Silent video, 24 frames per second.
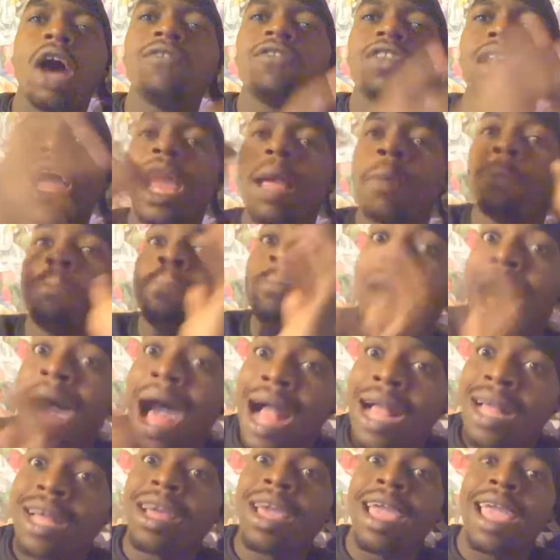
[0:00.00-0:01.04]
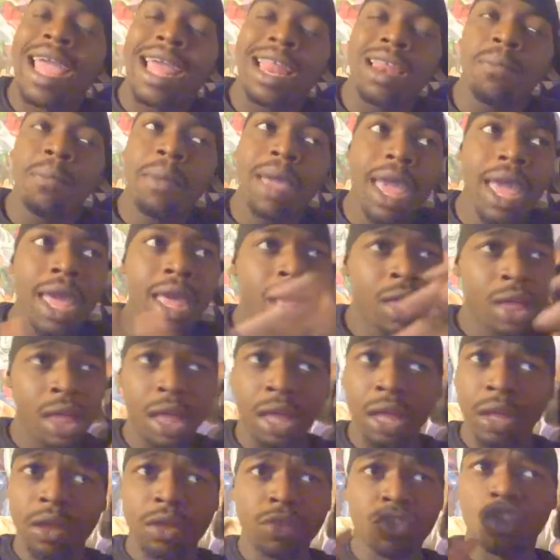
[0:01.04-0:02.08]
like manga anime.
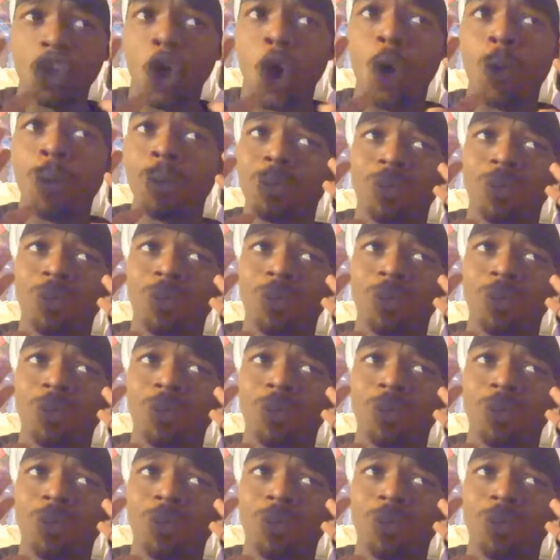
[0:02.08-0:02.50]
So